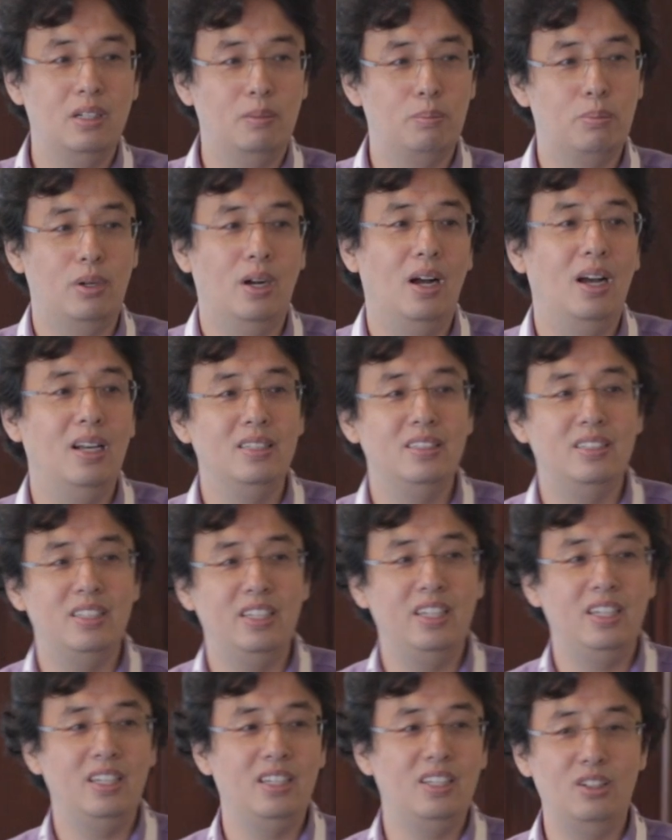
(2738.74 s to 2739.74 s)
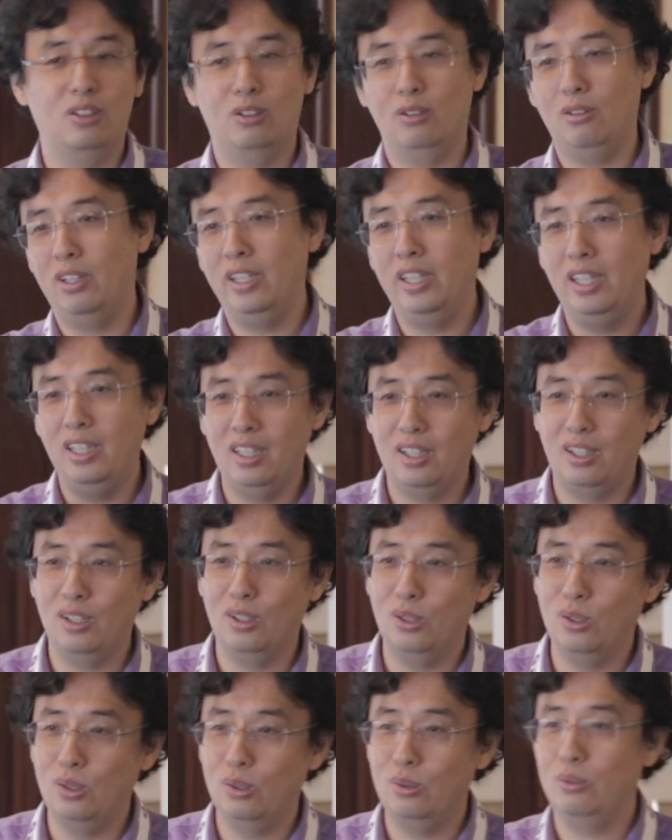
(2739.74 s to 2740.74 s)
pricing,
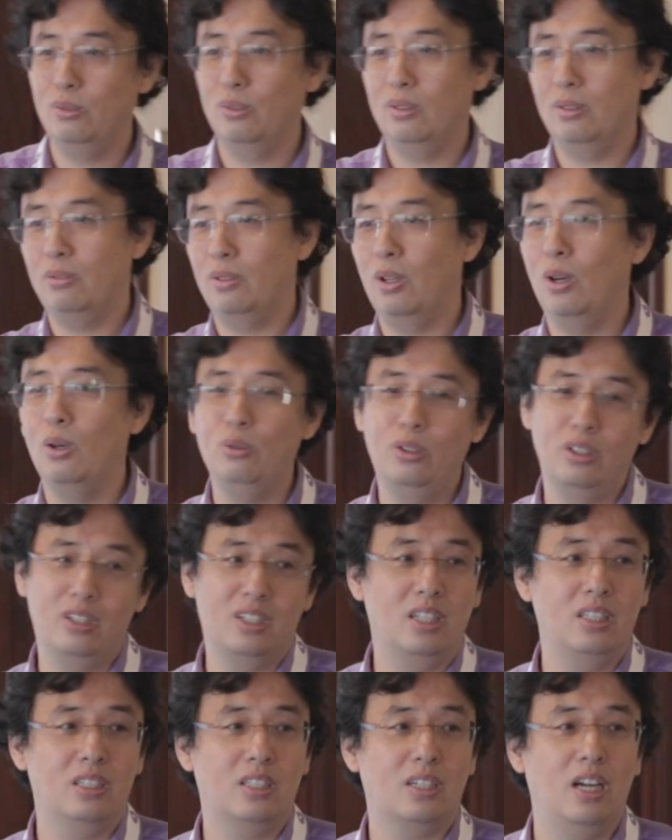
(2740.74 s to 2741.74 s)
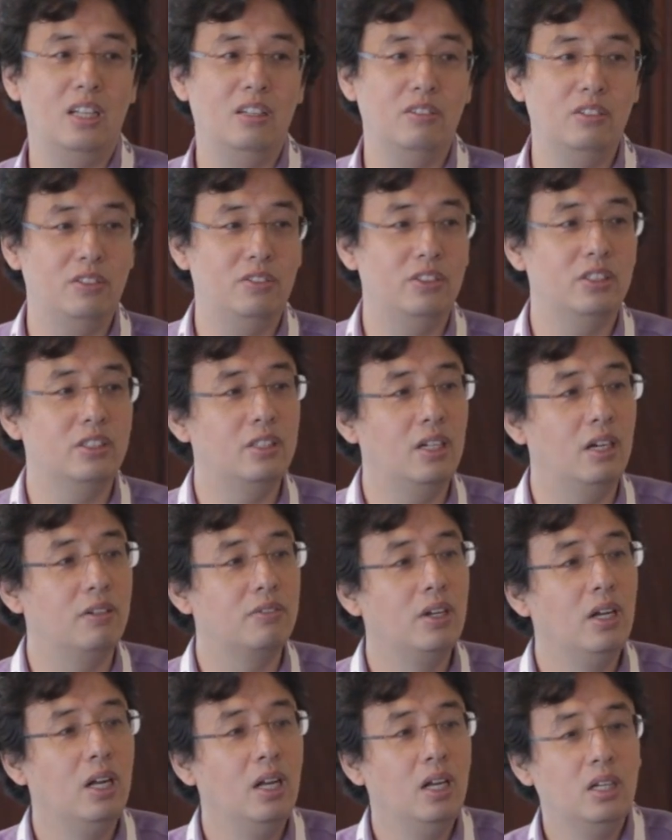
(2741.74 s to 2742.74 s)
legal, all the kind of different stuff.
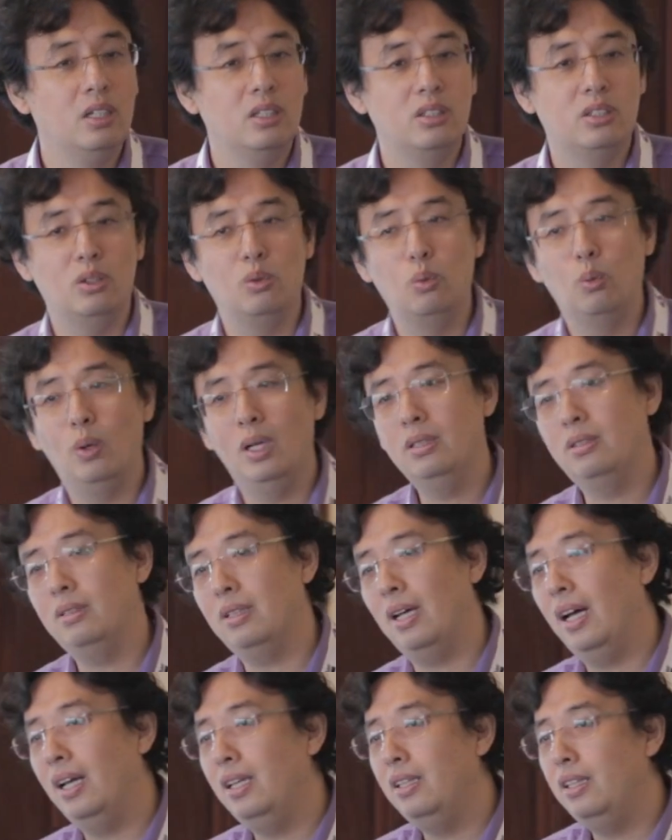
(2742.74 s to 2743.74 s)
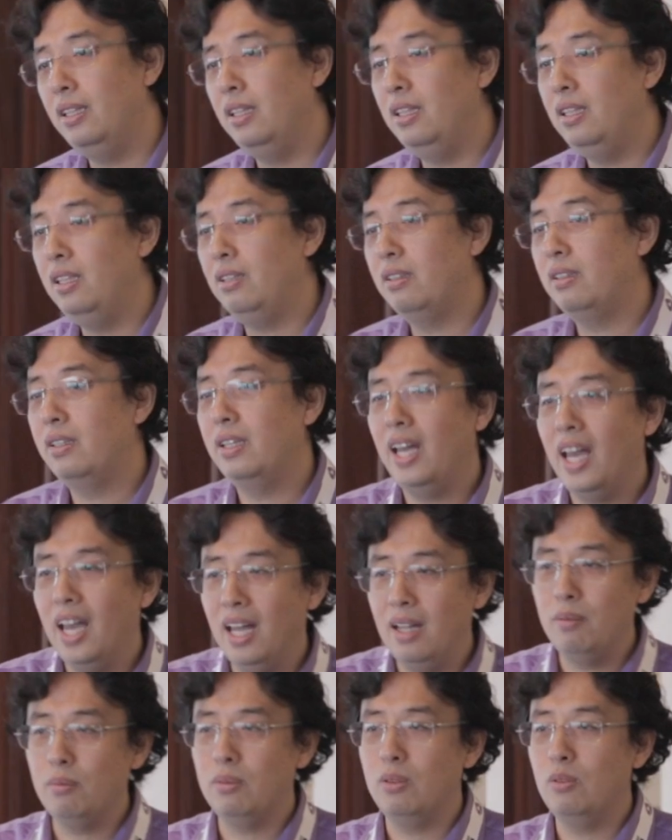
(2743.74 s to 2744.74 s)
So once IT
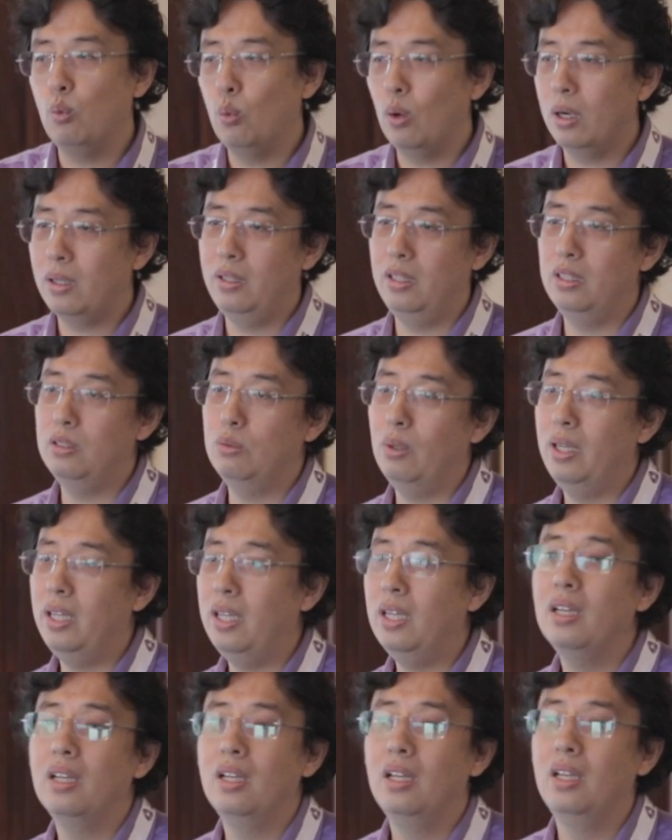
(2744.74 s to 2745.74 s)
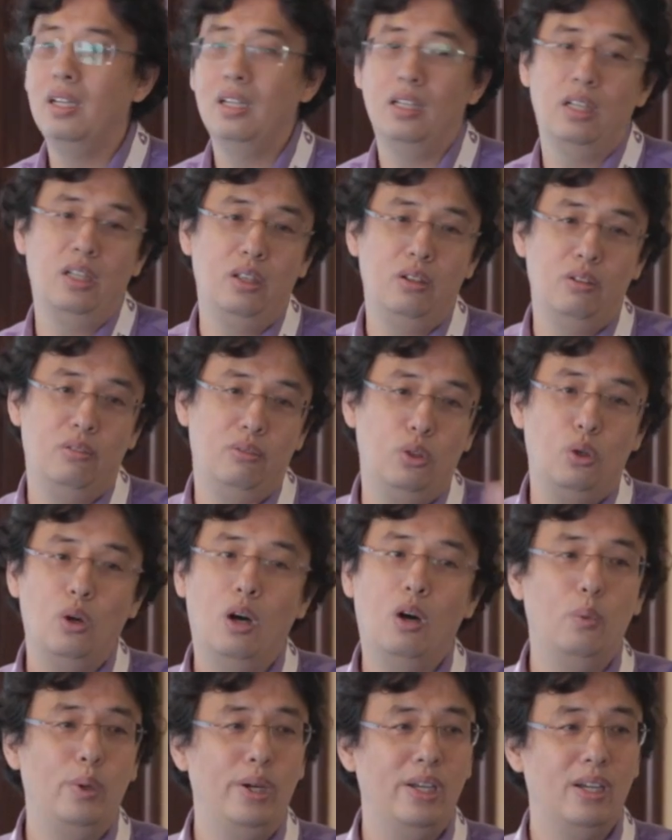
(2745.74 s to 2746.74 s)
can work this way, you're
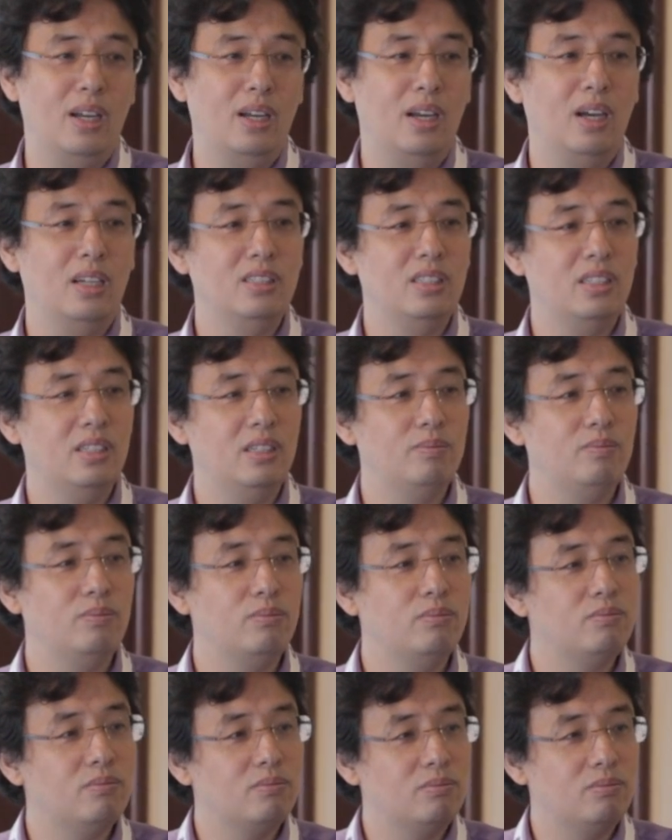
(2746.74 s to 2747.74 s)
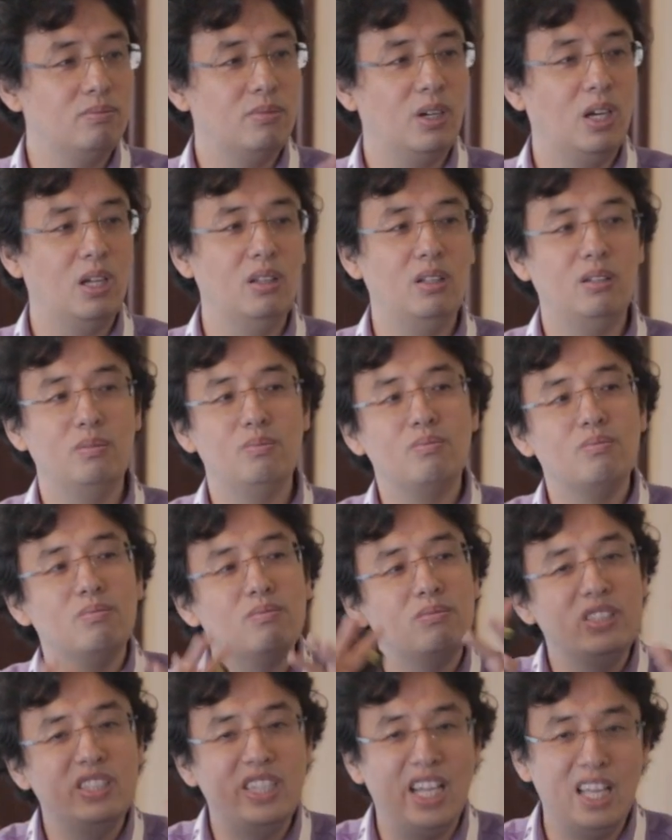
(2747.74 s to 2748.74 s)
always on the
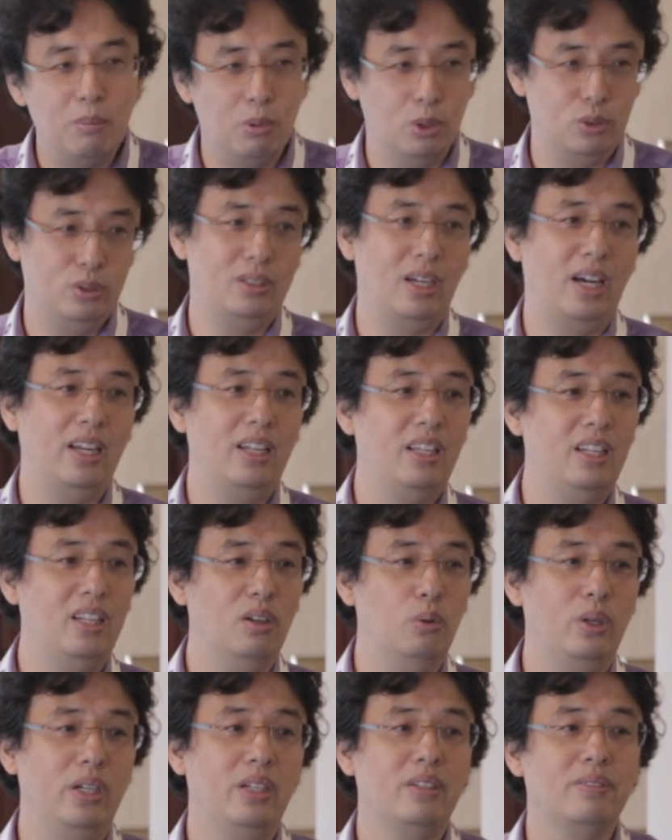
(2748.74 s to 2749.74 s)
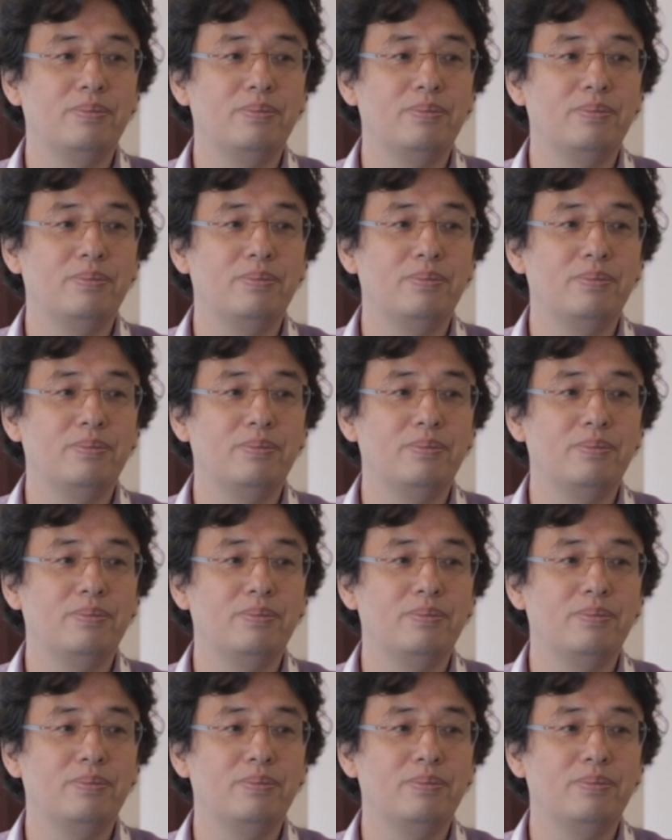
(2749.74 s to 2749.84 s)
stable side in a way.